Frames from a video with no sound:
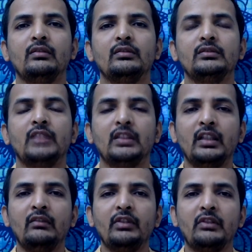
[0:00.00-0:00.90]
The
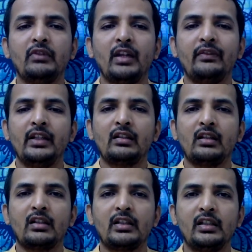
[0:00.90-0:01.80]
thing which we have
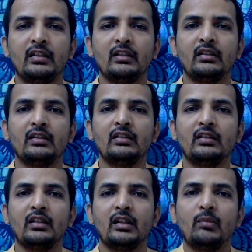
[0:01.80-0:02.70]
discussed here
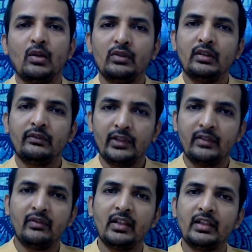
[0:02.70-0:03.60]
about the
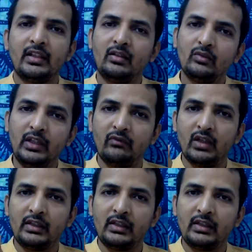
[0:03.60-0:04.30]
frequency is only one